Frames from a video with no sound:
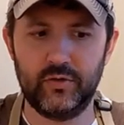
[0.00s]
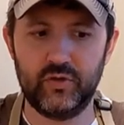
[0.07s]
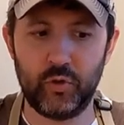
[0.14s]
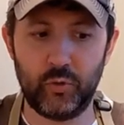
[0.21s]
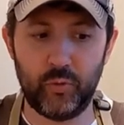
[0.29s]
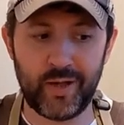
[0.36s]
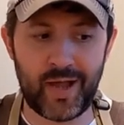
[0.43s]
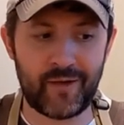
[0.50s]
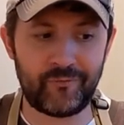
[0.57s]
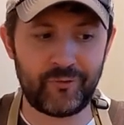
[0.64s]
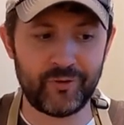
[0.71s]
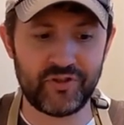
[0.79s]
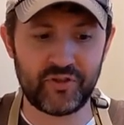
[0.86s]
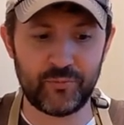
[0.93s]
So what do we
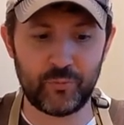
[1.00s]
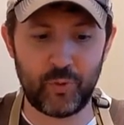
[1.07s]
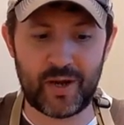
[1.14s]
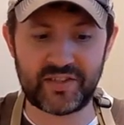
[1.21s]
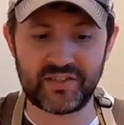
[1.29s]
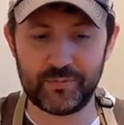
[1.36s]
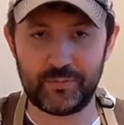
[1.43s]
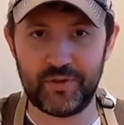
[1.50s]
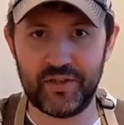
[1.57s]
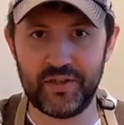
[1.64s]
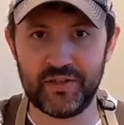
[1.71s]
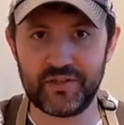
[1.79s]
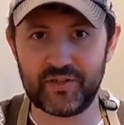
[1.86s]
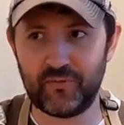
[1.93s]
got for some
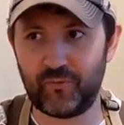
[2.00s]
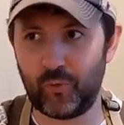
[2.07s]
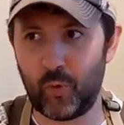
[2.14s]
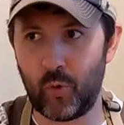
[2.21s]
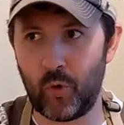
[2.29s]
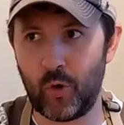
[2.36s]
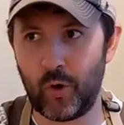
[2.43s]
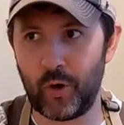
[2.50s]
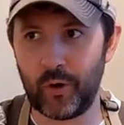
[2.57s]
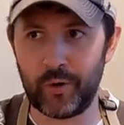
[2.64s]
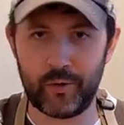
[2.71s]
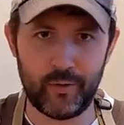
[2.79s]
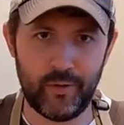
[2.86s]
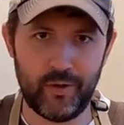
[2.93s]
recipes
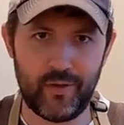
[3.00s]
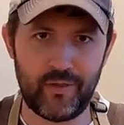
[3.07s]
for